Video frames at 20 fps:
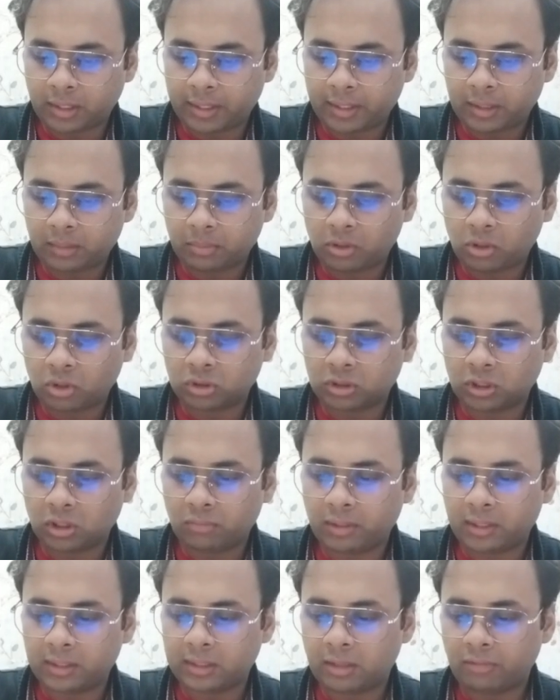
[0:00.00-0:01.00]
correct, because
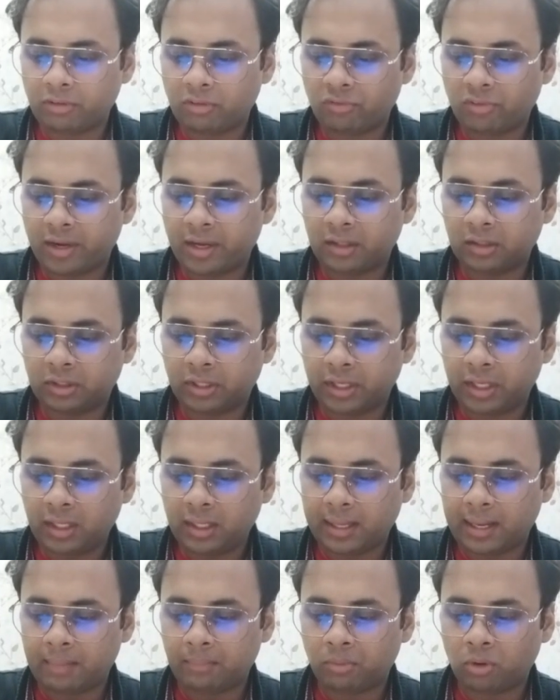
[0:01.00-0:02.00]
silver is having weight
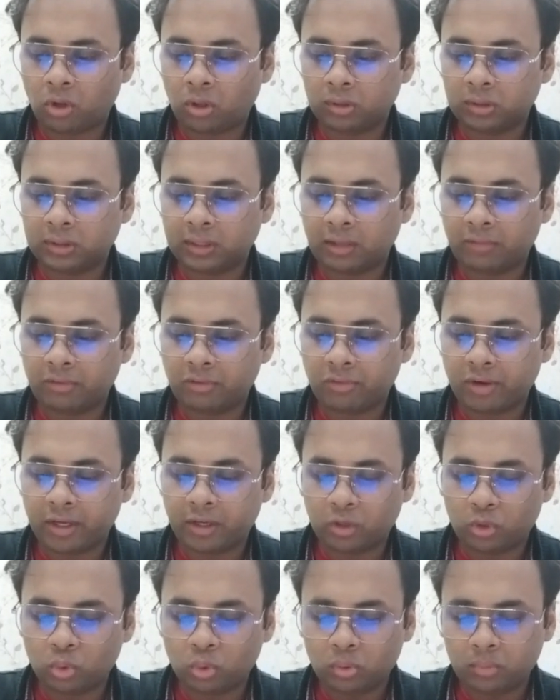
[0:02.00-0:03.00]
3 and bronze is having
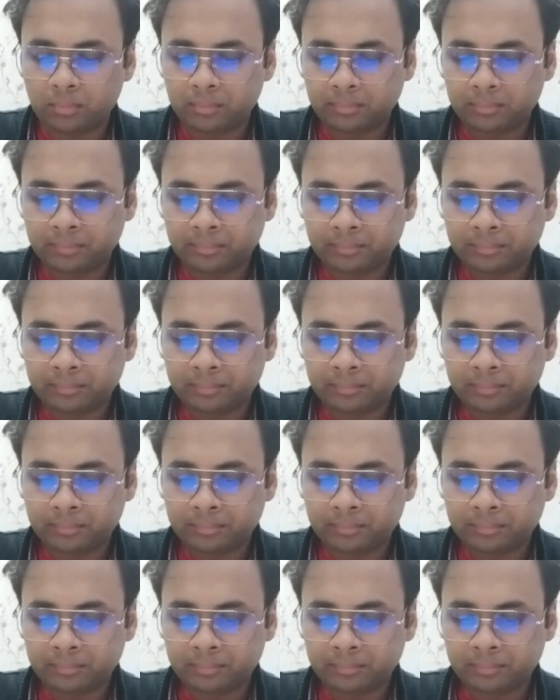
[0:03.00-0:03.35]
weight 2.